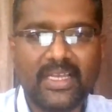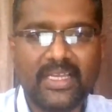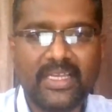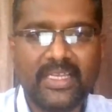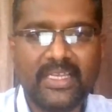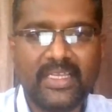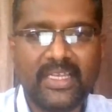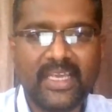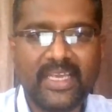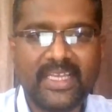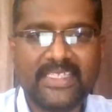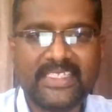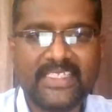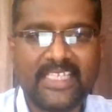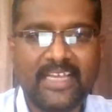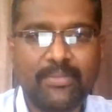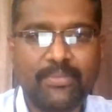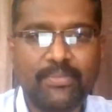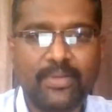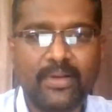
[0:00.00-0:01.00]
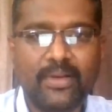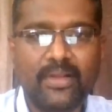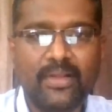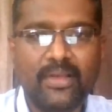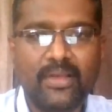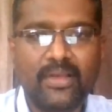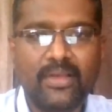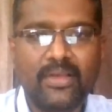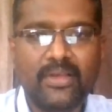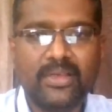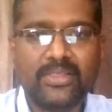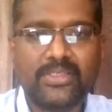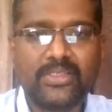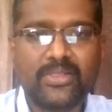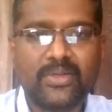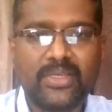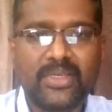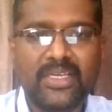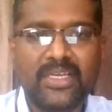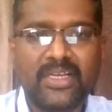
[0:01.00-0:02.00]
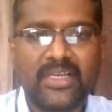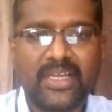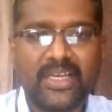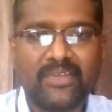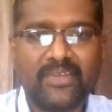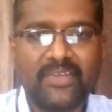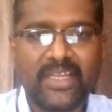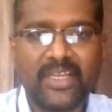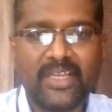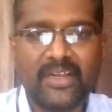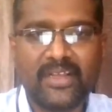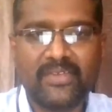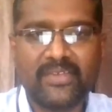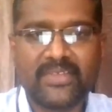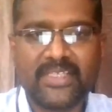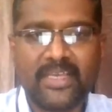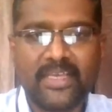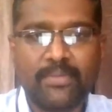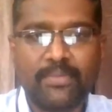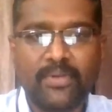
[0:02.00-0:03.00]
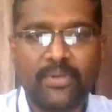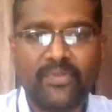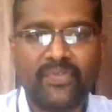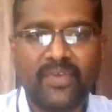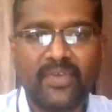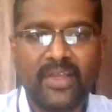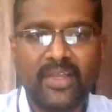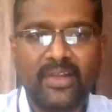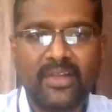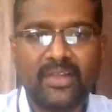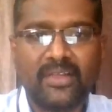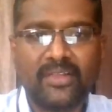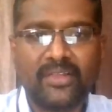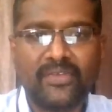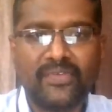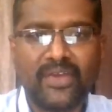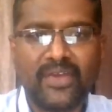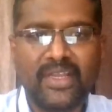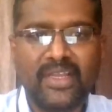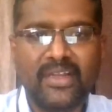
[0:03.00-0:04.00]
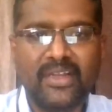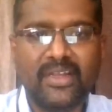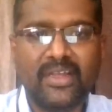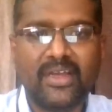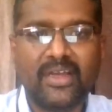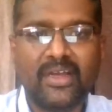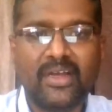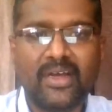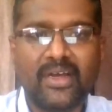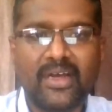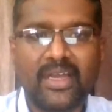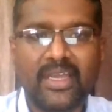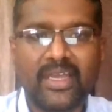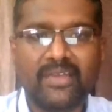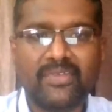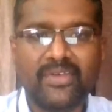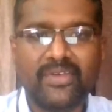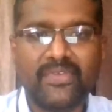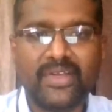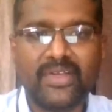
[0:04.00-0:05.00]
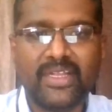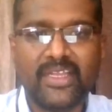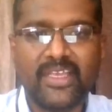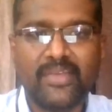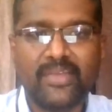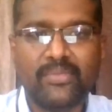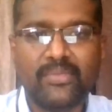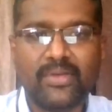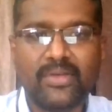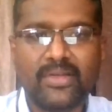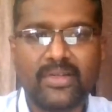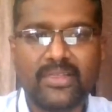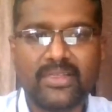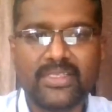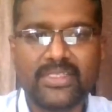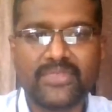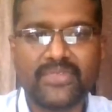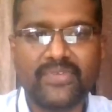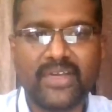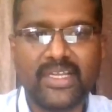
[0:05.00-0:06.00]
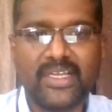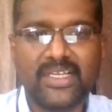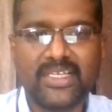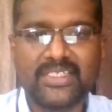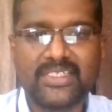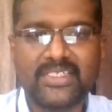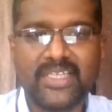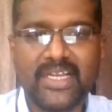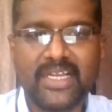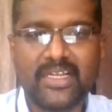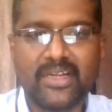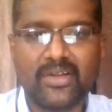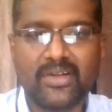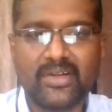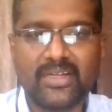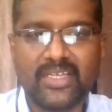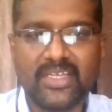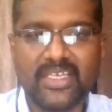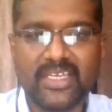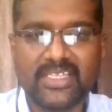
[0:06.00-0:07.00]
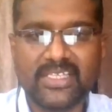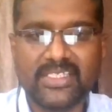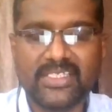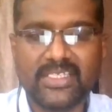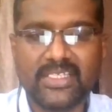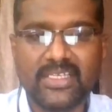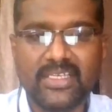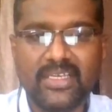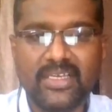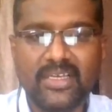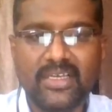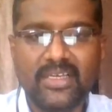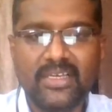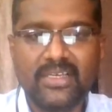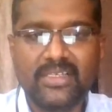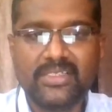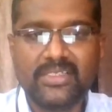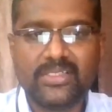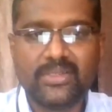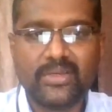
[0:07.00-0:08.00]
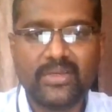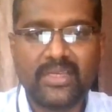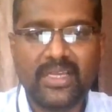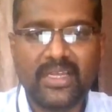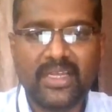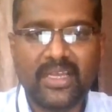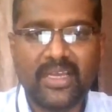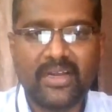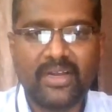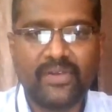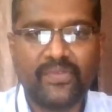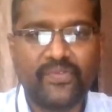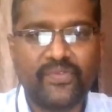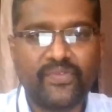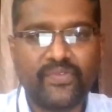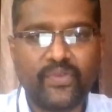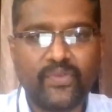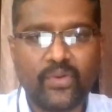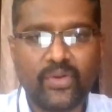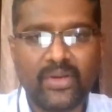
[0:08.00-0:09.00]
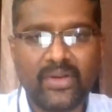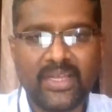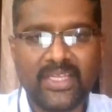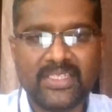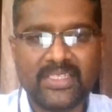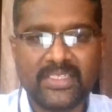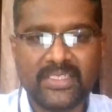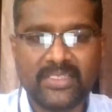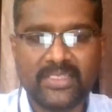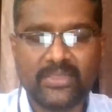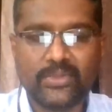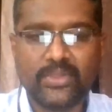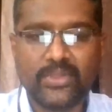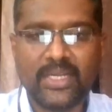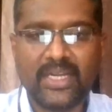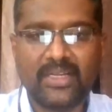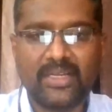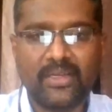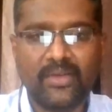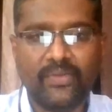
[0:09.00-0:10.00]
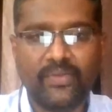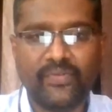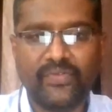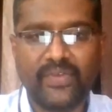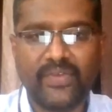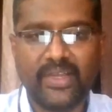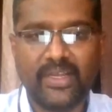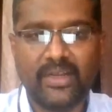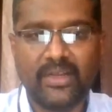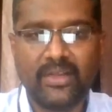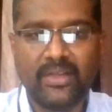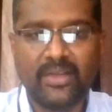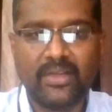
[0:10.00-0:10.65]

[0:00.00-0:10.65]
in example, so here I have taken a sample file. The file I have given a name this file as data.txt. So here I have 4 lines into that file.